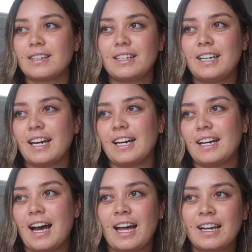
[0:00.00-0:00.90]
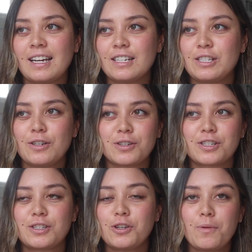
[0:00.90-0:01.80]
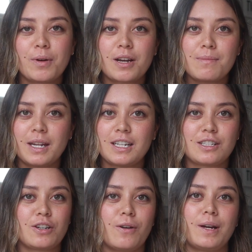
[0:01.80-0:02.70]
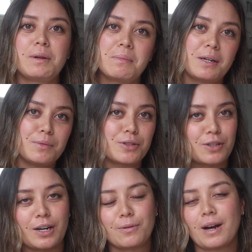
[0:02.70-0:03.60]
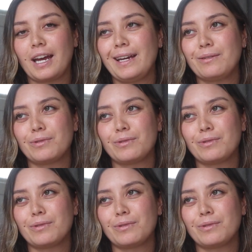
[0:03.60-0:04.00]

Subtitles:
Yeah, unless you're super committed to going minimal straight away,